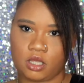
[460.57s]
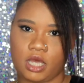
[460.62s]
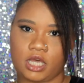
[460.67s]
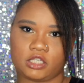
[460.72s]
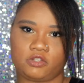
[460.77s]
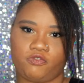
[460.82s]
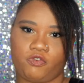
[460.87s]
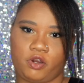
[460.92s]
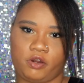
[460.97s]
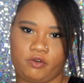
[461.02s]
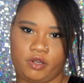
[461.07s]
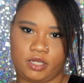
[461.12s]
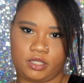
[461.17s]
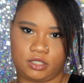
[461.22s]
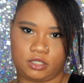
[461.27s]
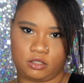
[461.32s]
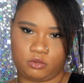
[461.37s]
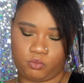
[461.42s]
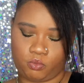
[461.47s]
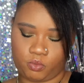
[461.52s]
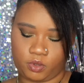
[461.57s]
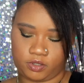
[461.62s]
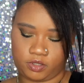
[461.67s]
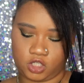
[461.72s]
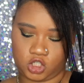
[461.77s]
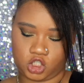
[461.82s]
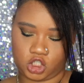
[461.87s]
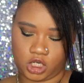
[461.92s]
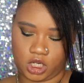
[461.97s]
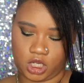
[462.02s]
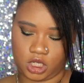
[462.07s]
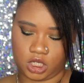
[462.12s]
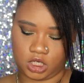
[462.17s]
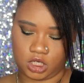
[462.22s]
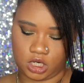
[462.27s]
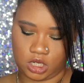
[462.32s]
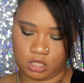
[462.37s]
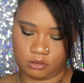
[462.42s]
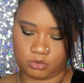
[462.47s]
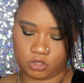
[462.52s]
as far as what the
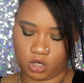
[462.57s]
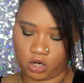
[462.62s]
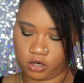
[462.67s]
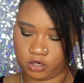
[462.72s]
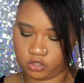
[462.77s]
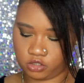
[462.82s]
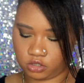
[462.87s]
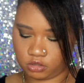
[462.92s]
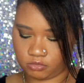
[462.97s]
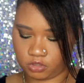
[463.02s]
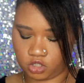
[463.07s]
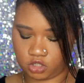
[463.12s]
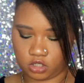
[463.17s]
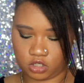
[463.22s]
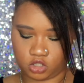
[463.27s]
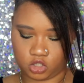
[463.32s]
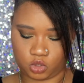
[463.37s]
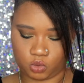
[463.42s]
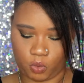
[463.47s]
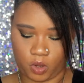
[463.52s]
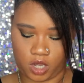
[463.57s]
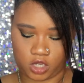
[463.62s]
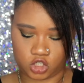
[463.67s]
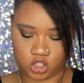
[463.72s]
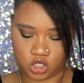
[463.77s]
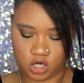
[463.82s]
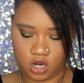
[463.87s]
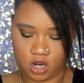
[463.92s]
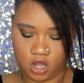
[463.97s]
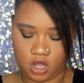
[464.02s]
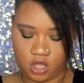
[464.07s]
shade names are, so I'm just going to swatch